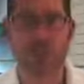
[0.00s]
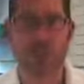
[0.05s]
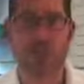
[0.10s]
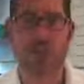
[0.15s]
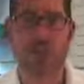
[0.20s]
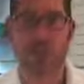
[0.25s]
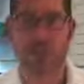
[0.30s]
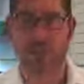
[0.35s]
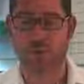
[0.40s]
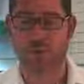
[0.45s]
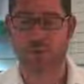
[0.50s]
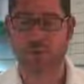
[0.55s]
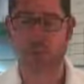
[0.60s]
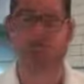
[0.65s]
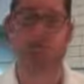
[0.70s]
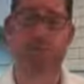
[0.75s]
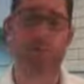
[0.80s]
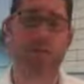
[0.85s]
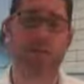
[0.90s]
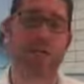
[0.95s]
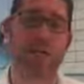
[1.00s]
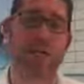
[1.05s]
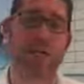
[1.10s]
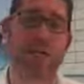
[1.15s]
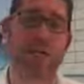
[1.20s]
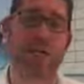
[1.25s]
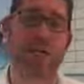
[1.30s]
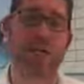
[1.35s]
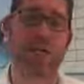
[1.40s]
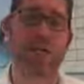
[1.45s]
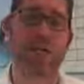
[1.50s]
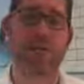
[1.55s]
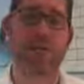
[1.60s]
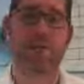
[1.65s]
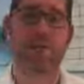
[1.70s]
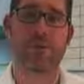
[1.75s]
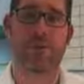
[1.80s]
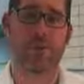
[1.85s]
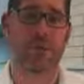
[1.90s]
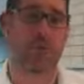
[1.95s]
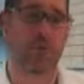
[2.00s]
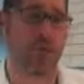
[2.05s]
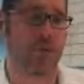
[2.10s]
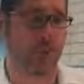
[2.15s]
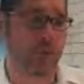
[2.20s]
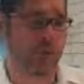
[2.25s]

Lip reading: And if you really want to break it down, itemize